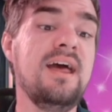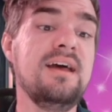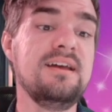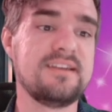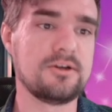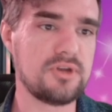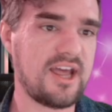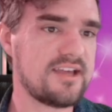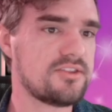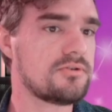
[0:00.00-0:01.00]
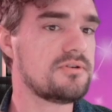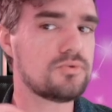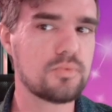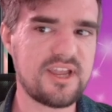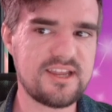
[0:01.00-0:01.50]
Now, neither
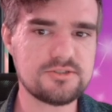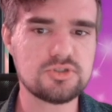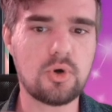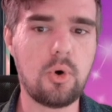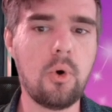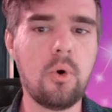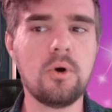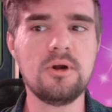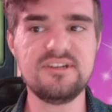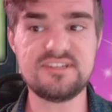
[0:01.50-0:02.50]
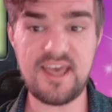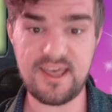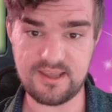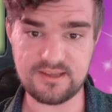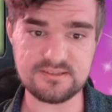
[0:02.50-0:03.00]
Enraged or
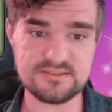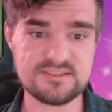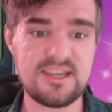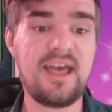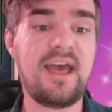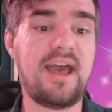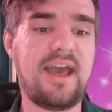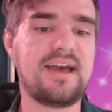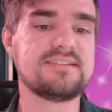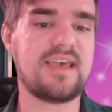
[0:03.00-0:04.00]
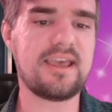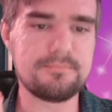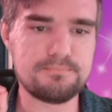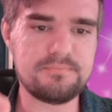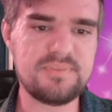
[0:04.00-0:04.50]
Dazed has a
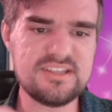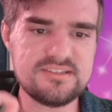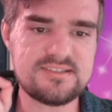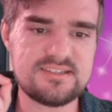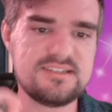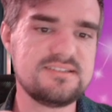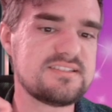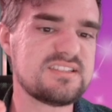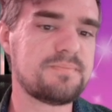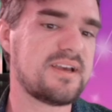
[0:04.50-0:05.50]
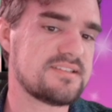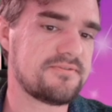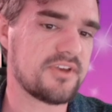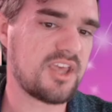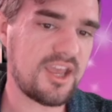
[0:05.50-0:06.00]
built-in
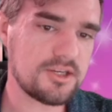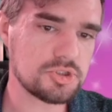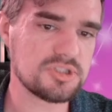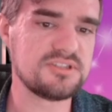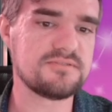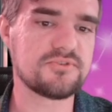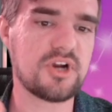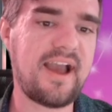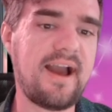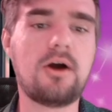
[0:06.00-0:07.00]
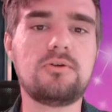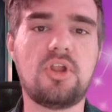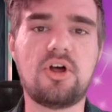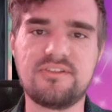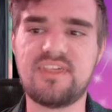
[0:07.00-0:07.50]
specification for how
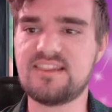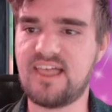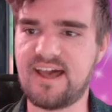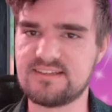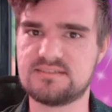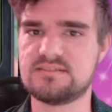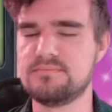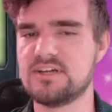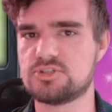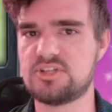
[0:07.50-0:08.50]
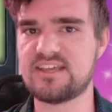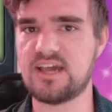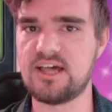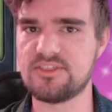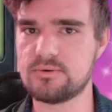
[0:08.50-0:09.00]
long they last. Much like
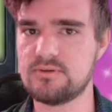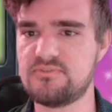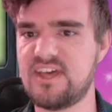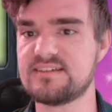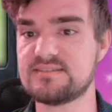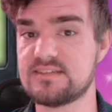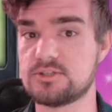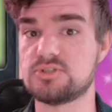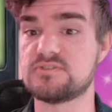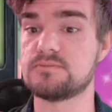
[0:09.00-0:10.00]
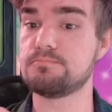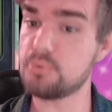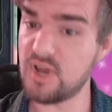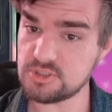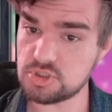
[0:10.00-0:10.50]
other effects such as
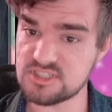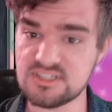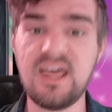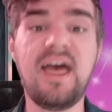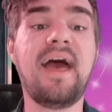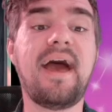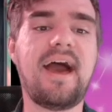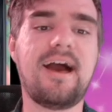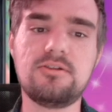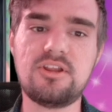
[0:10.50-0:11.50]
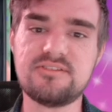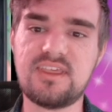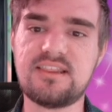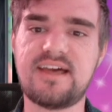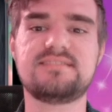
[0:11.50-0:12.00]
suppression, how long they
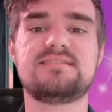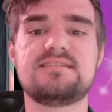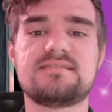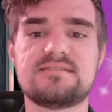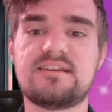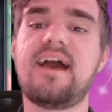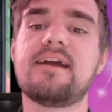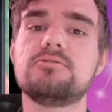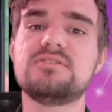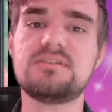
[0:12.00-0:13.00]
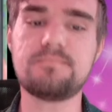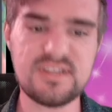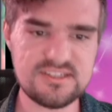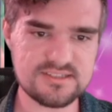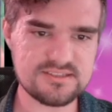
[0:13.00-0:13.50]
last is entirely
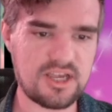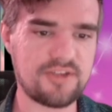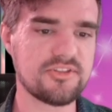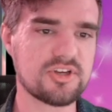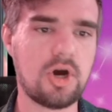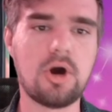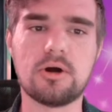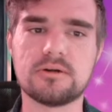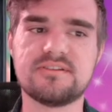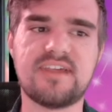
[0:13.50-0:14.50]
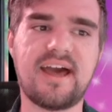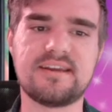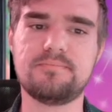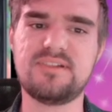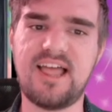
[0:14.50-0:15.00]
dependent on the card that
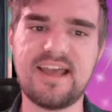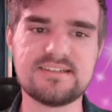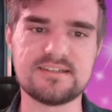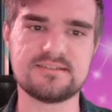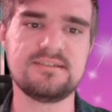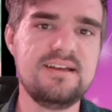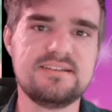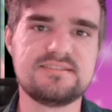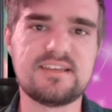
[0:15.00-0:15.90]
applied it. Say